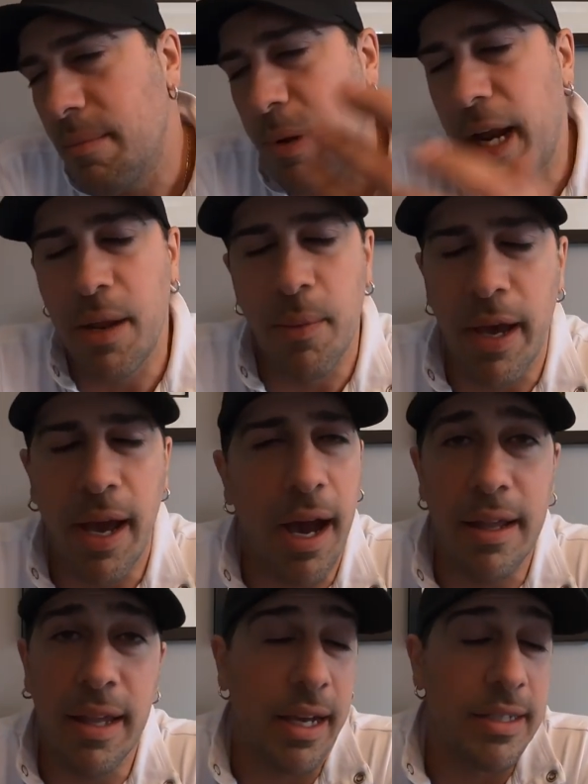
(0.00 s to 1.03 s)
But anyway,
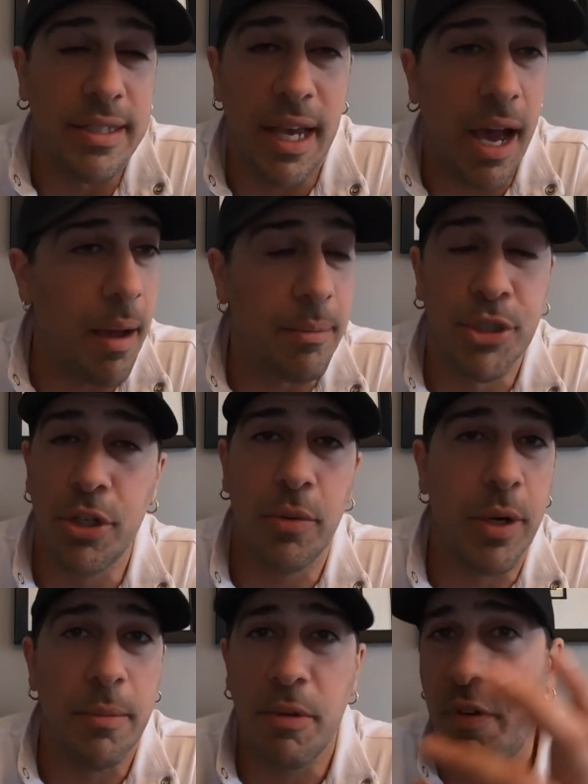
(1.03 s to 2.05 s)
like I said, I'm sure
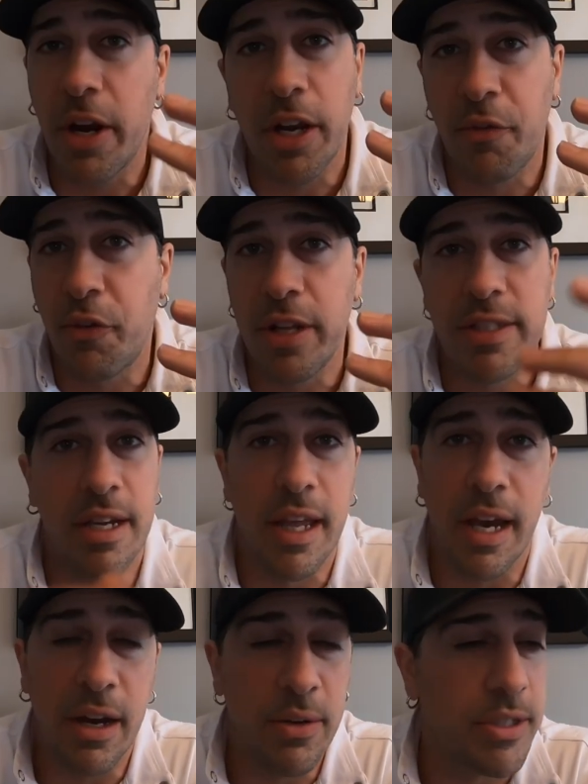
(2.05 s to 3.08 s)
we're going to be very good friends out of
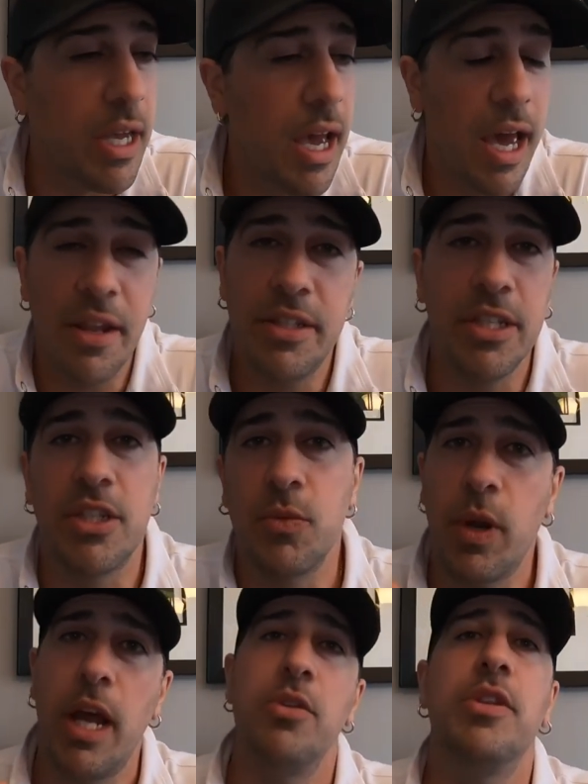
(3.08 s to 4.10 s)
the house. And this is,
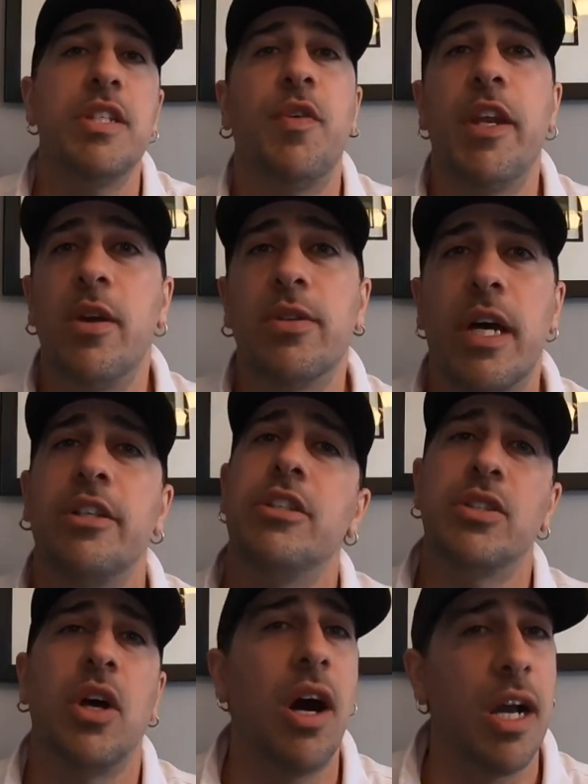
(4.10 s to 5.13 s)
when I do these videos, I
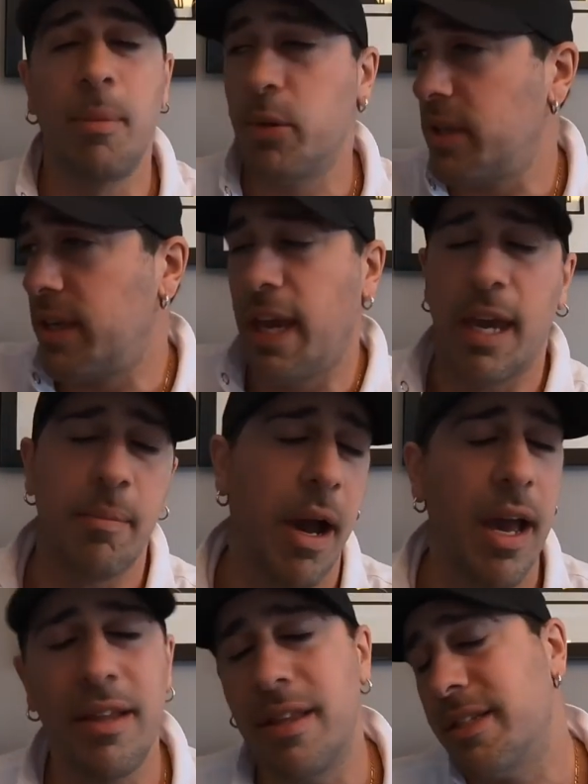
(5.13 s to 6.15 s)
just talk about the game.
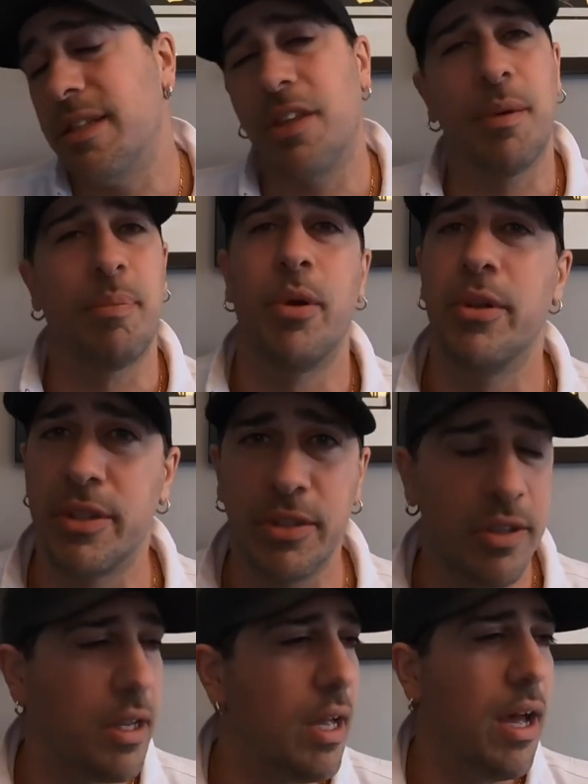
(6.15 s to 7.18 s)
There's nothing
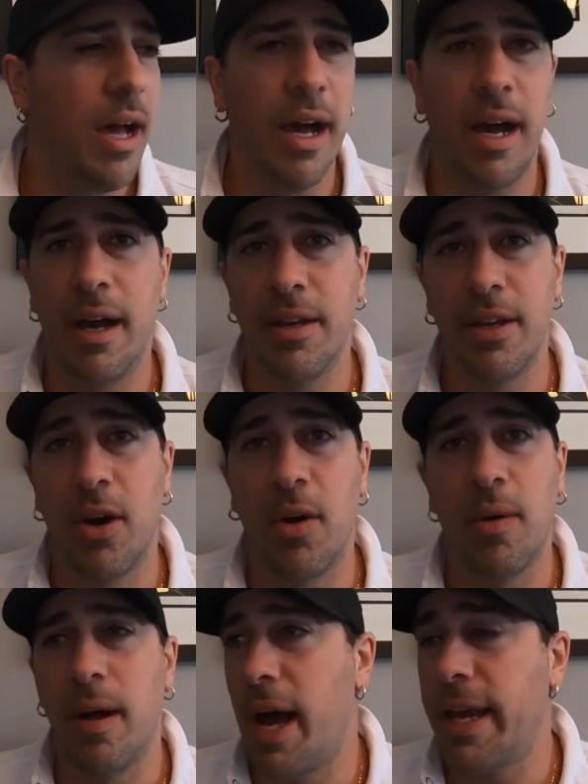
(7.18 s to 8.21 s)
personal. You
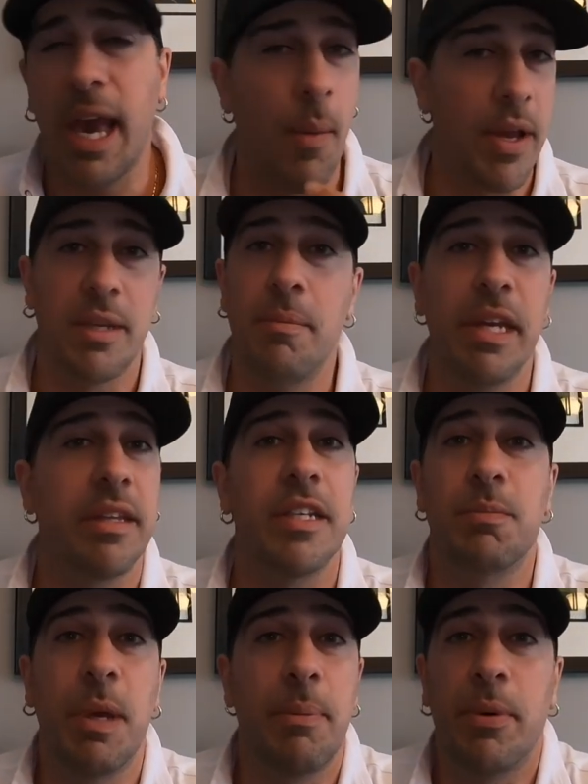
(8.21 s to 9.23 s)
know, I can't wait to meet
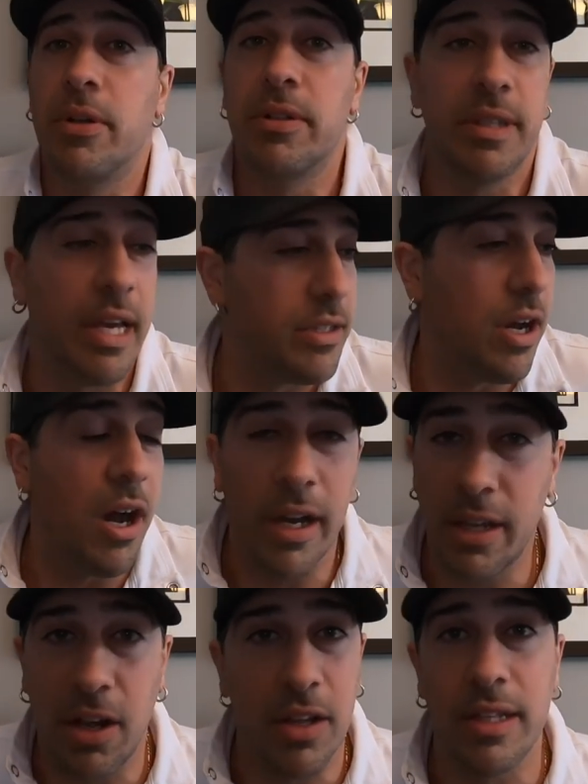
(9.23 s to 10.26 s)
these people and
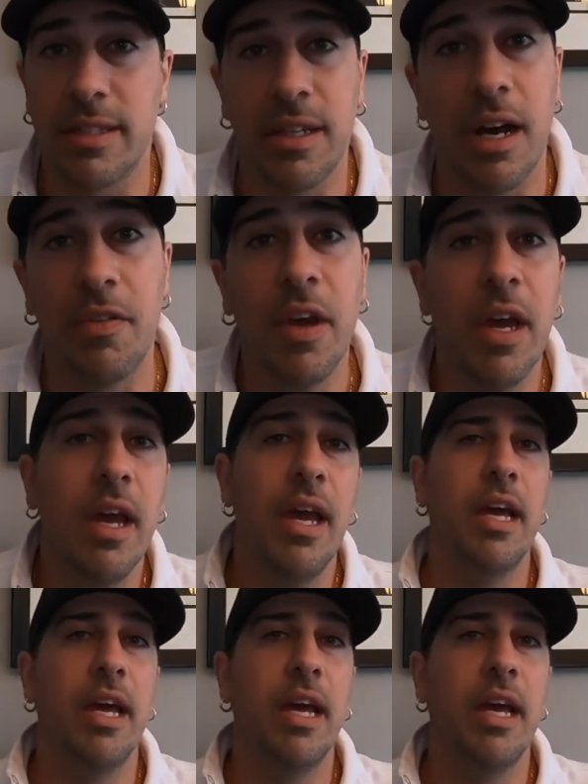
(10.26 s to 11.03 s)
talk and all that stuff.